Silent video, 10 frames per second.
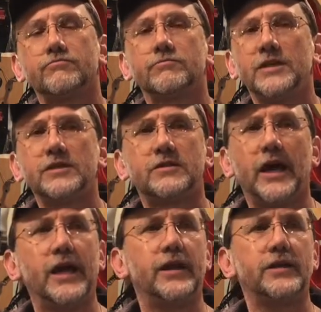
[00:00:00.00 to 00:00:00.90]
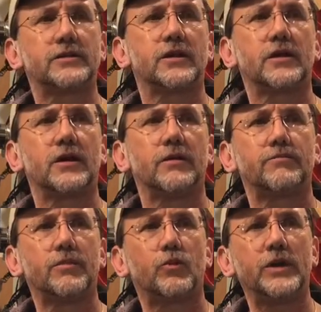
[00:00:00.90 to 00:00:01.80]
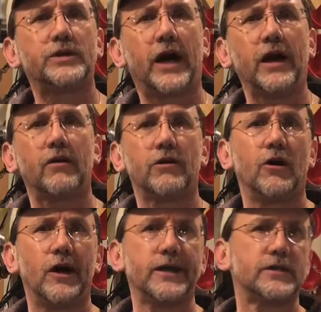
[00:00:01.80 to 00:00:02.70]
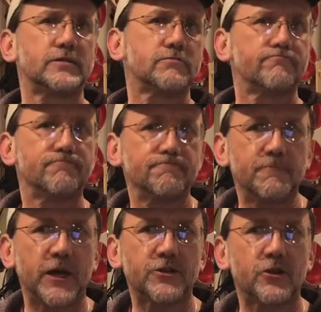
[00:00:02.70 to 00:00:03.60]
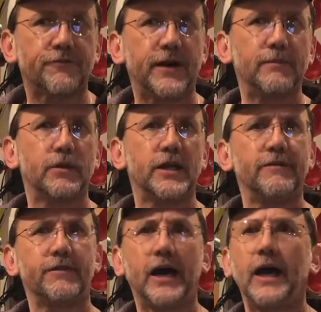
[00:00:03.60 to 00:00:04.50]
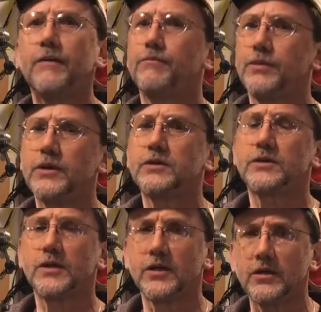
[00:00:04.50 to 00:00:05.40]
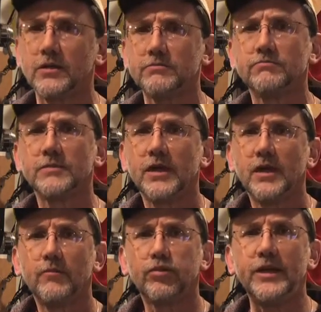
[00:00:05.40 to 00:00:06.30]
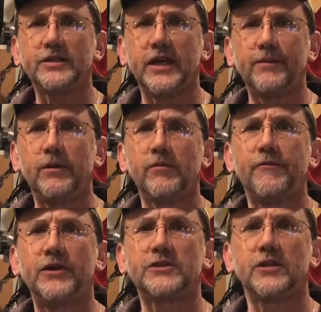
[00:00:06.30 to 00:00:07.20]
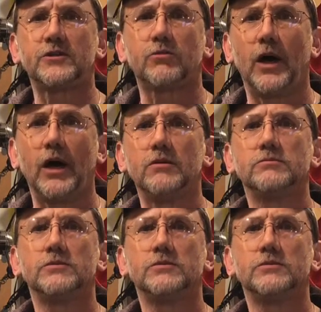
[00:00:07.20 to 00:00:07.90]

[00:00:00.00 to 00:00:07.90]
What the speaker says: He's saying he's going to retire in August. I'm not sure if I believe that, but please give him a visit as well.